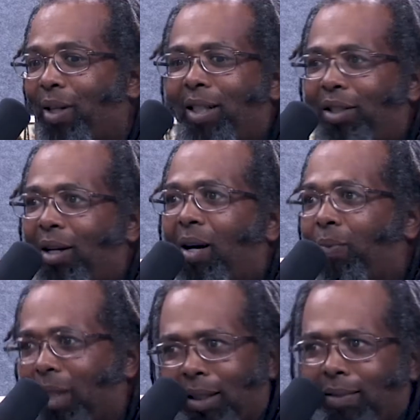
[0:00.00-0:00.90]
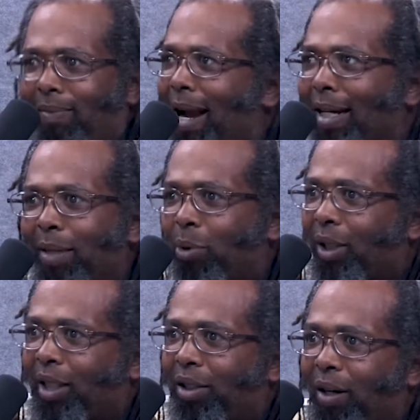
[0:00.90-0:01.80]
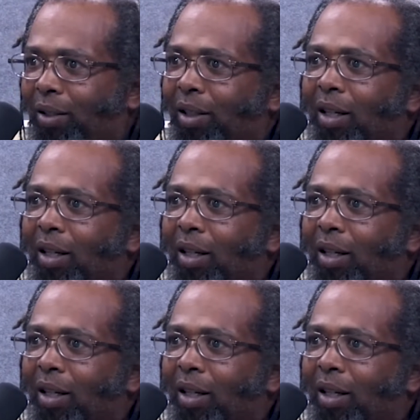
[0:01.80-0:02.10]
a T-shirt because I need more T-shirts.